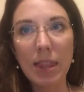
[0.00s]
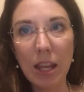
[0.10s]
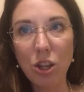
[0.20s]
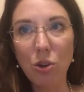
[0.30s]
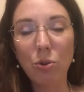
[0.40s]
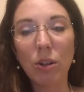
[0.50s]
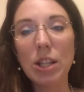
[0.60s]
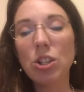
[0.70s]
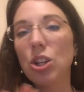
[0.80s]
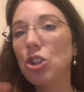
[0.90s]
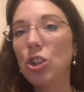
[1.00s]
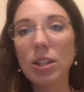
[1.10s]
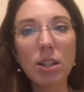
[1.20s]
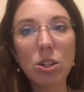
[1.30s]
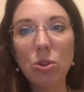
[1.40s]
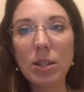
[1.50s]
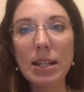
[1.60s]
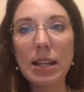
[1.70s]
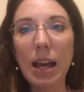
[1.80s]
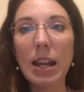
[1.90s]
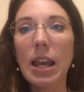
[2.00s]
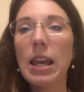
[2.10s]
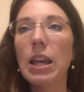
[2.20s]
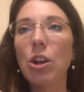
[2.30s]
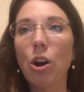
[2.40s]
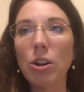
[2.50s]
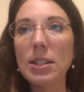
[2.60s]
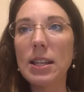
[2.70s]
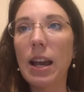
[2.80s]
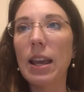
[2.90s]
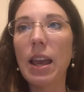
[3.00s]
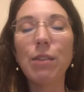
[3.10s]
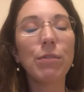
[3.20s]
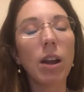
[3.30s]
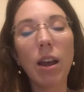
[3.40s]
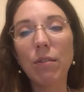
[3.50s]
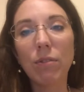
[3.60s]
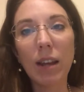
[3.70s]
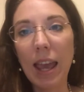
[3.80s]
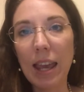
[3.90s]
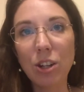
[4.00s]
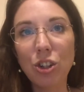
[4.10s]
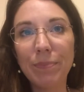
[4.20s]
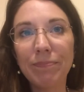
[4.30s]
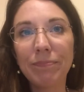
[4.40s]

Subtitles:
then Eucharist, just as you see done in RCIA for every age.